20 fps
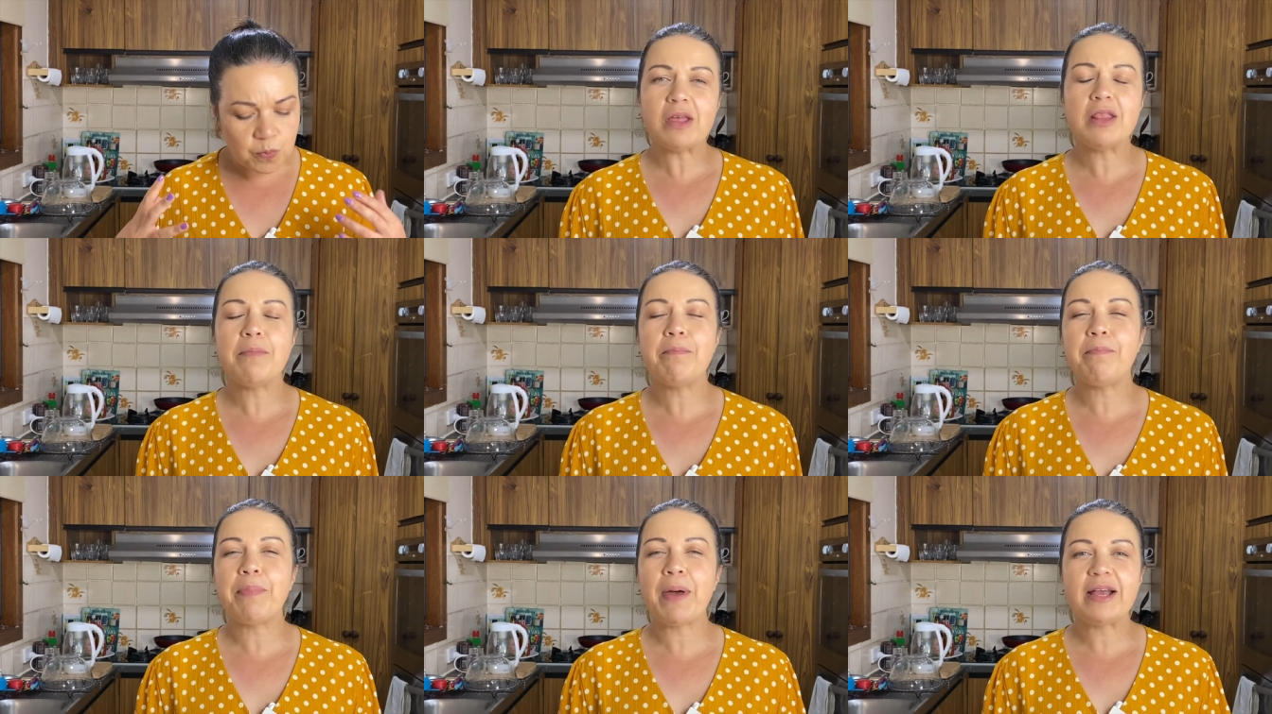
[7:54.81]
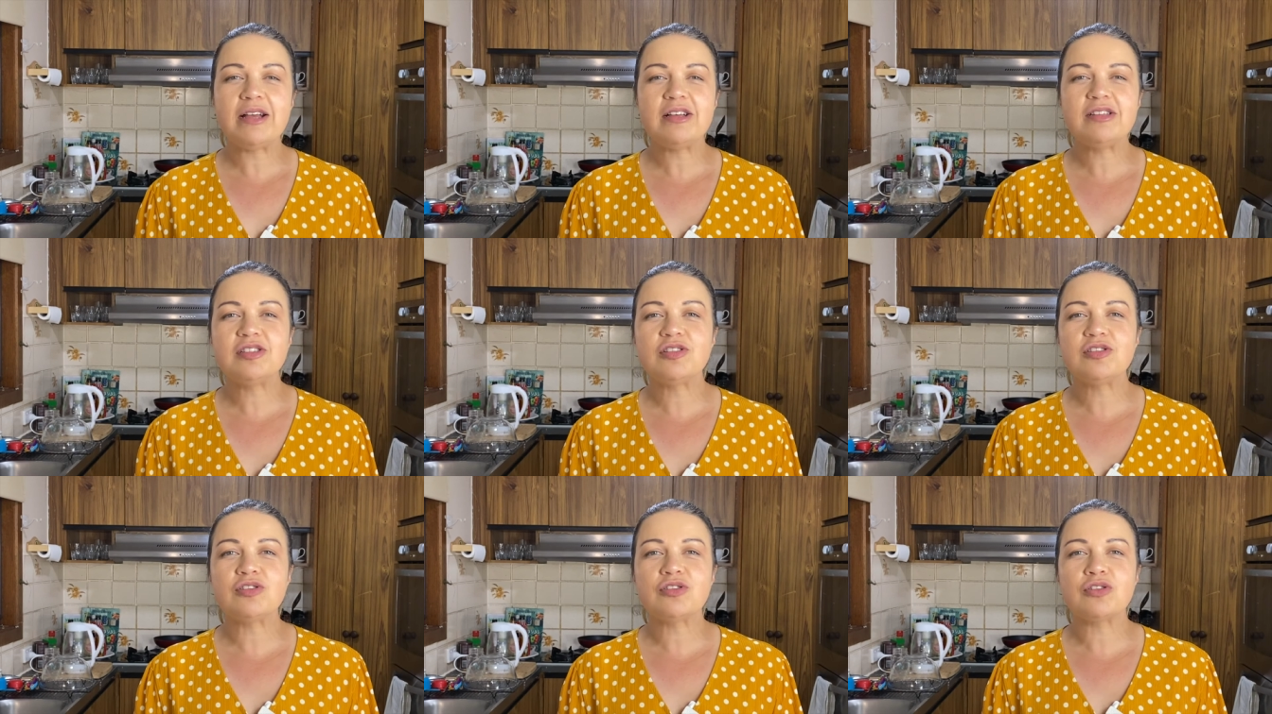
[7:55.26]
The base
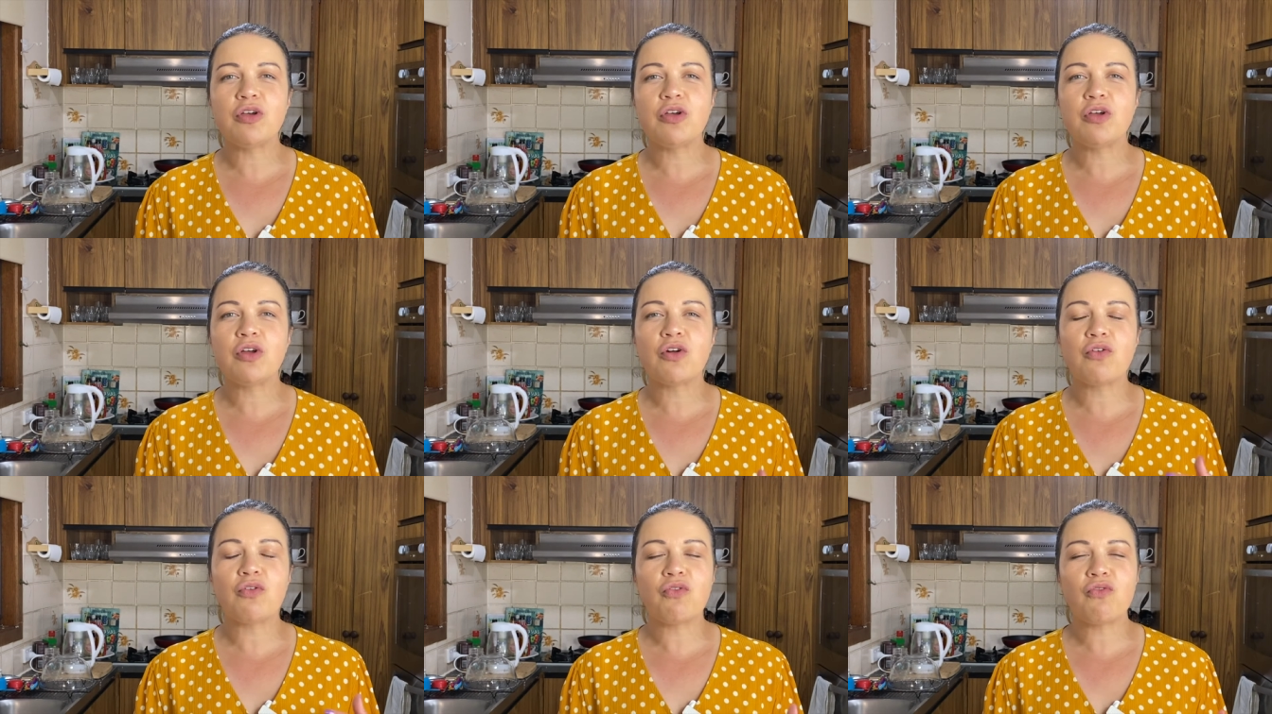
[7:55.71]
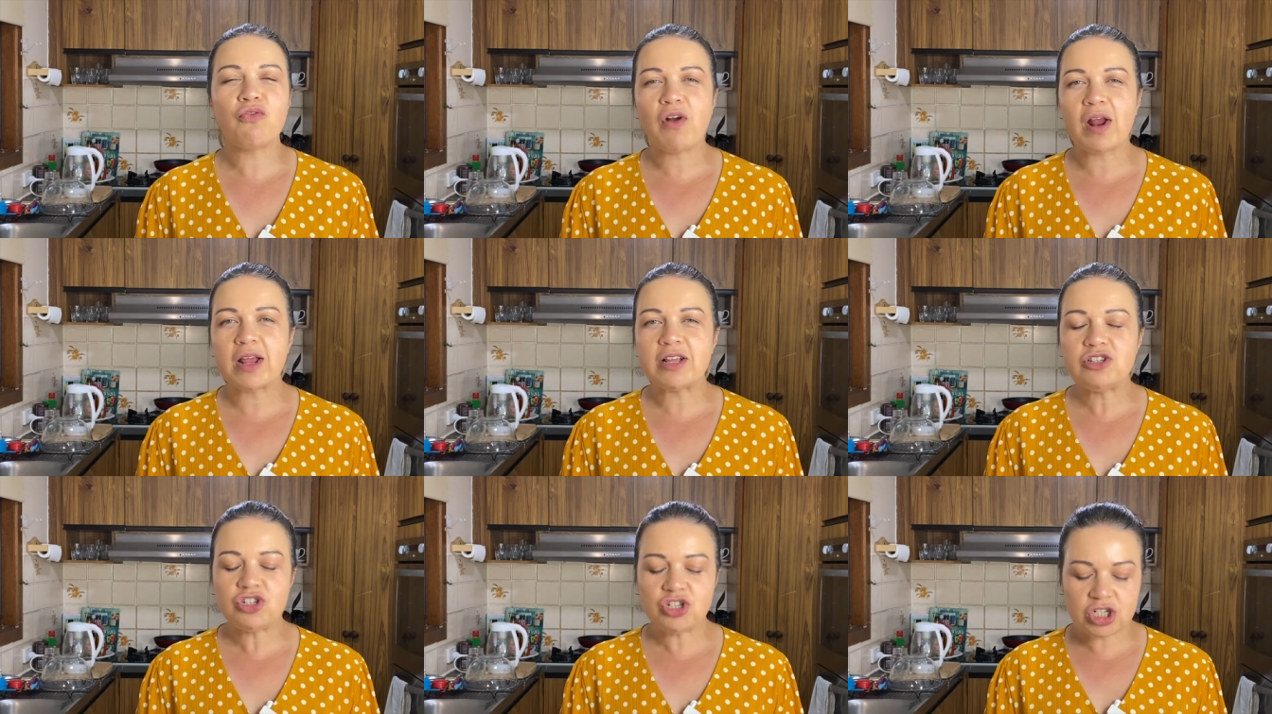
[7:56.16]
is so
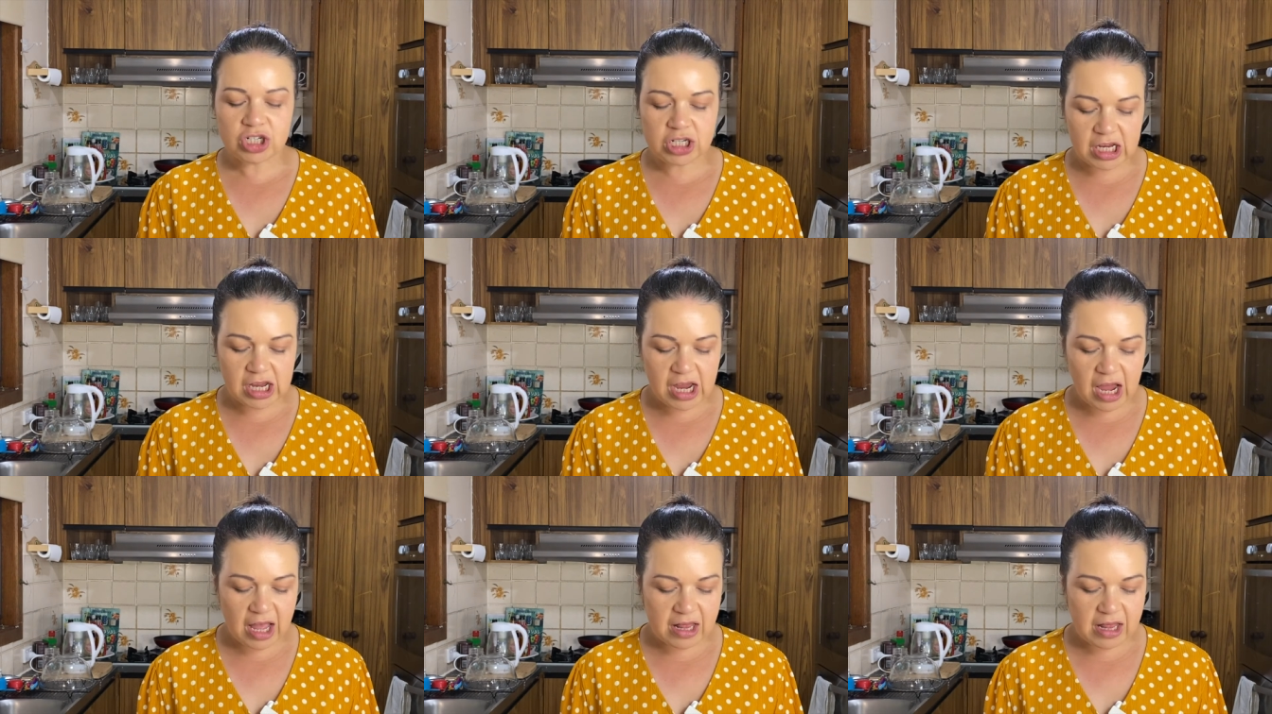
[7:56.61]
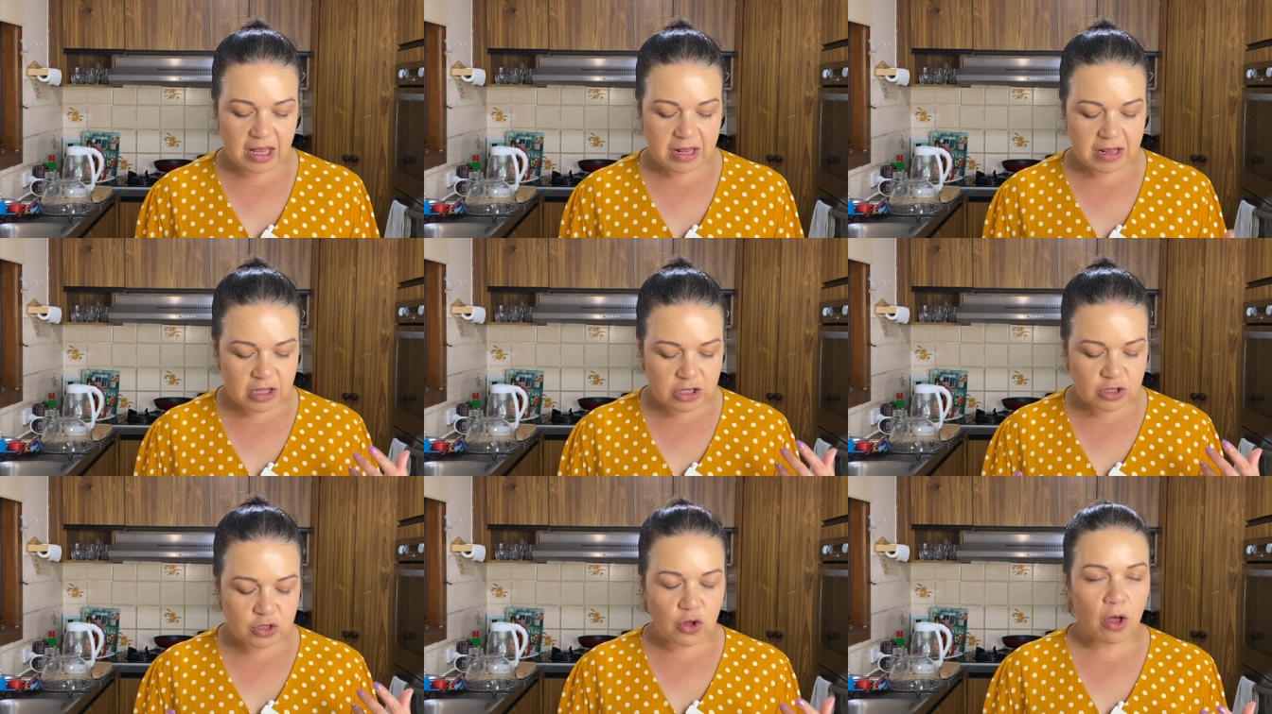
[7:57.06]
crunchy and then
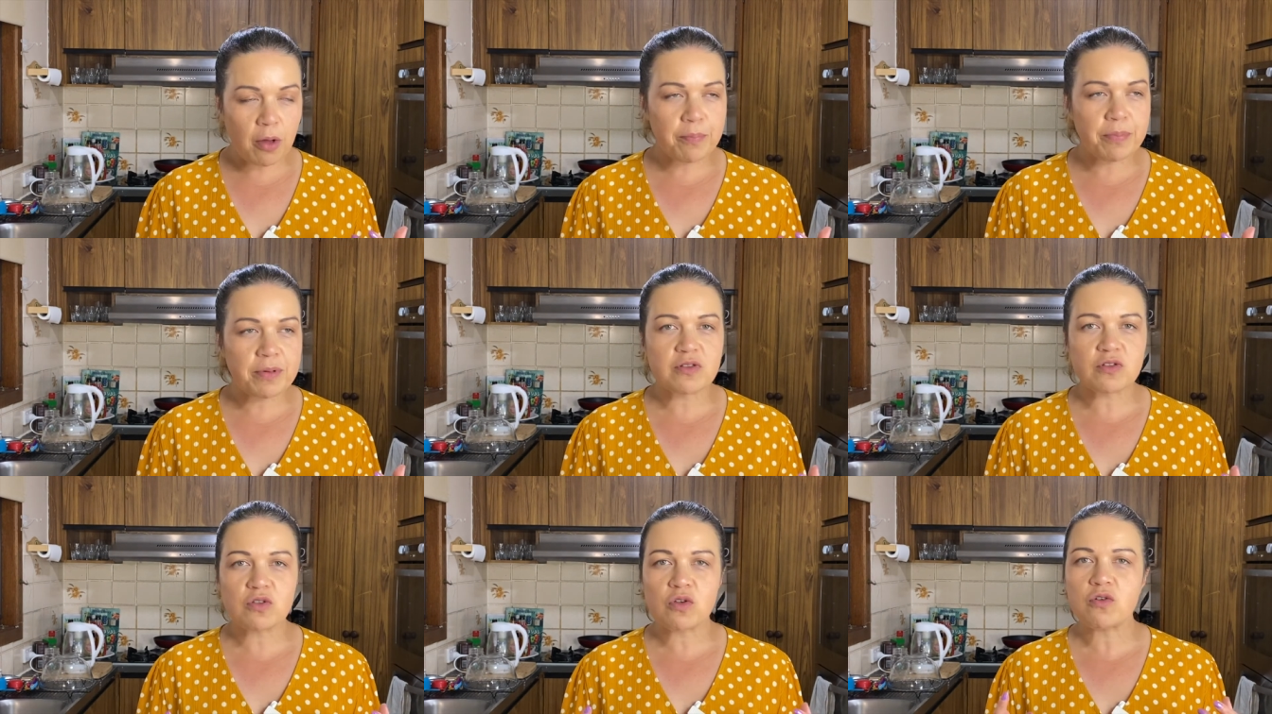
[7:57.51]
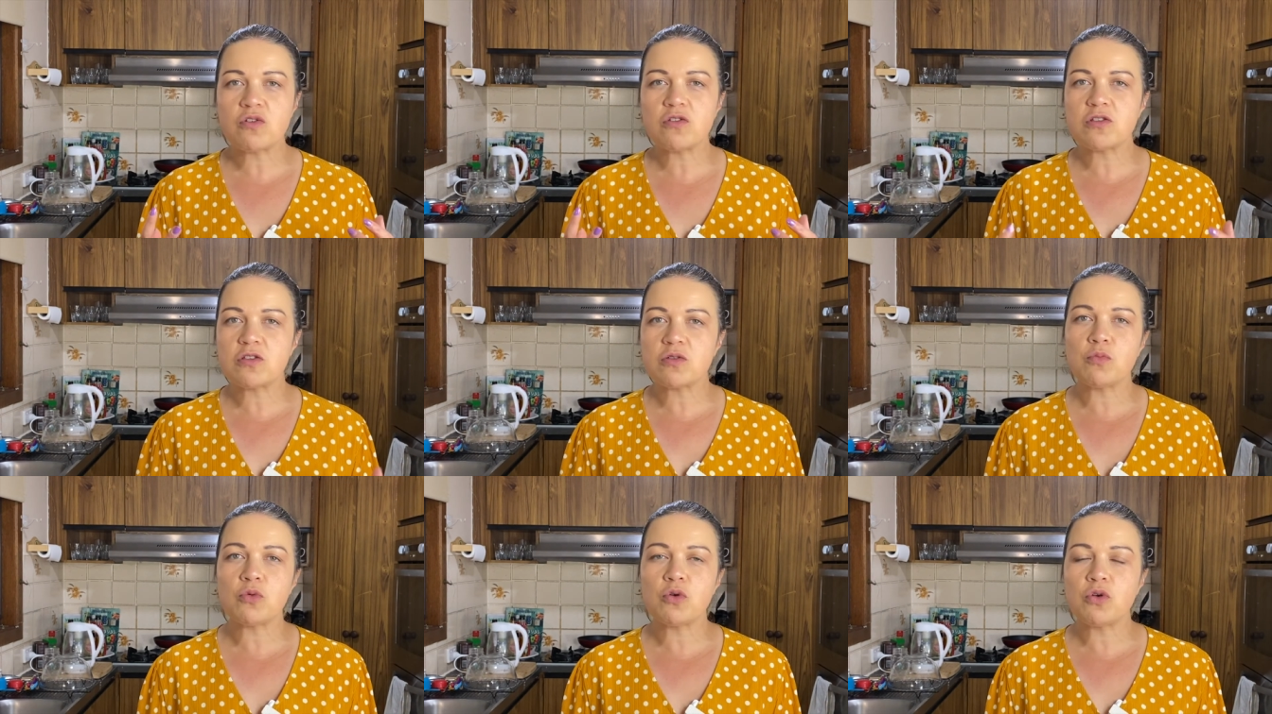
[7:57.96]
the top is so
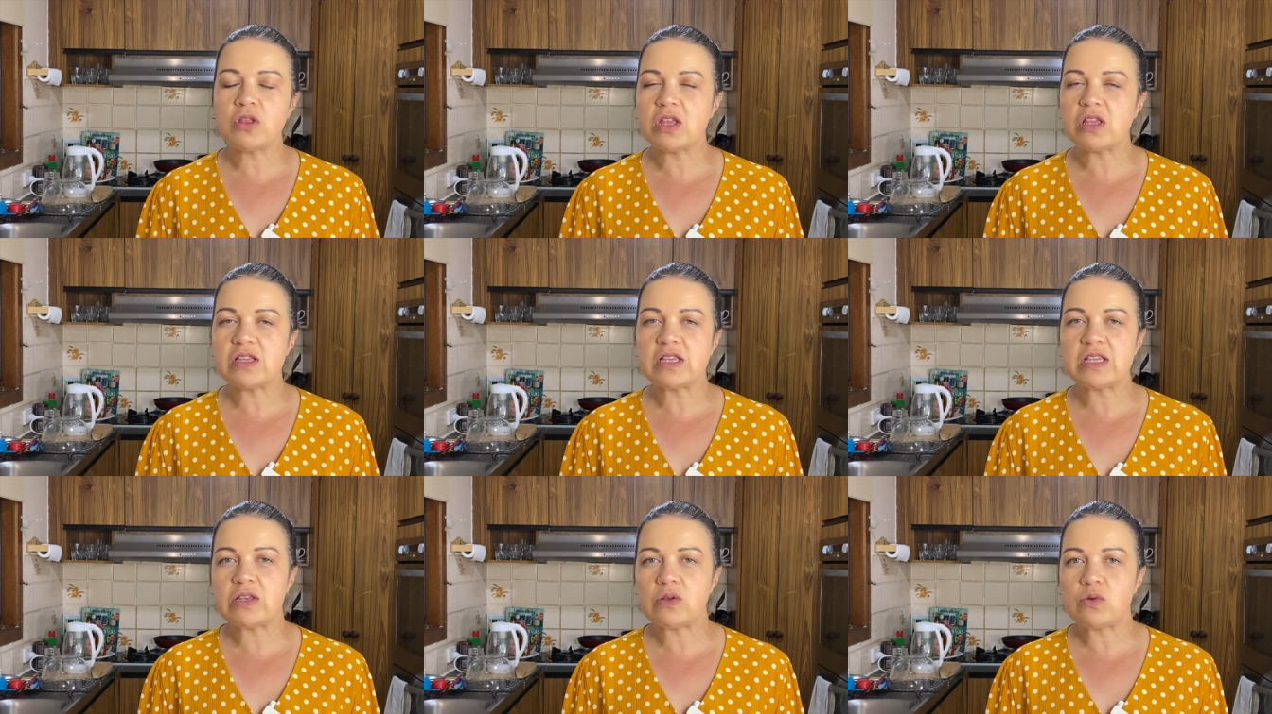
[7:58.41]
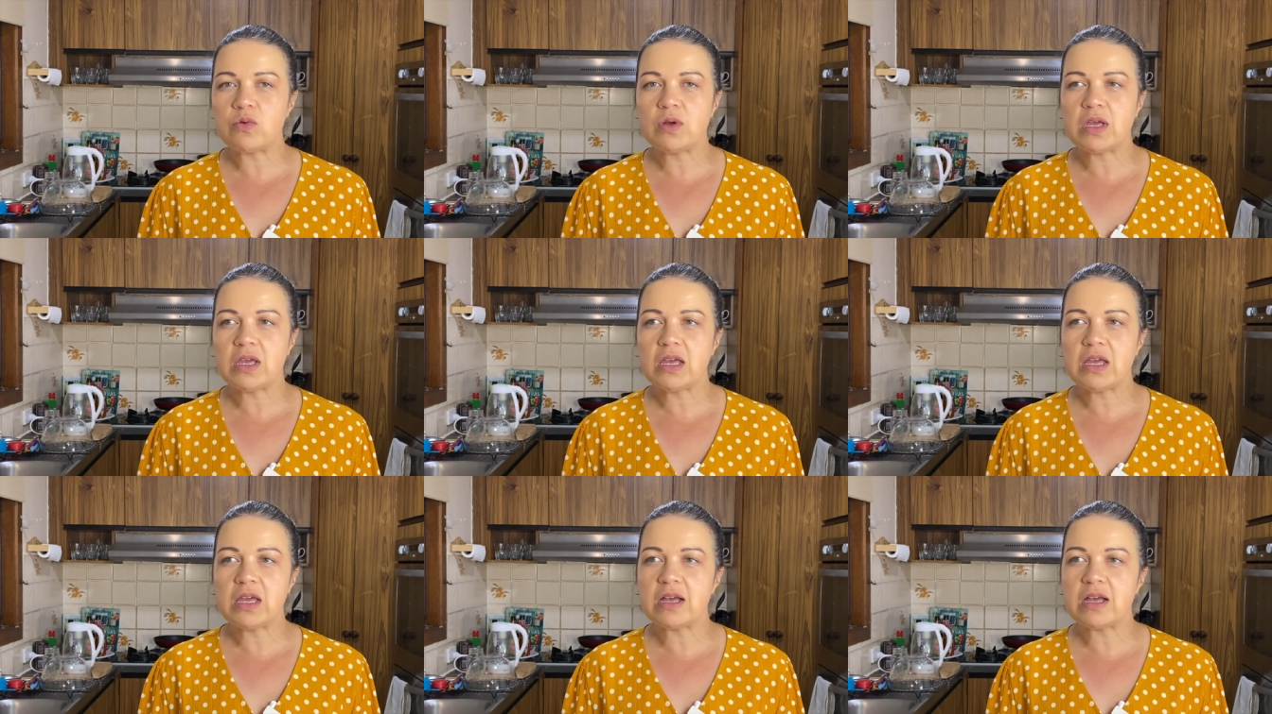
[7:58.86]
smooth and silky.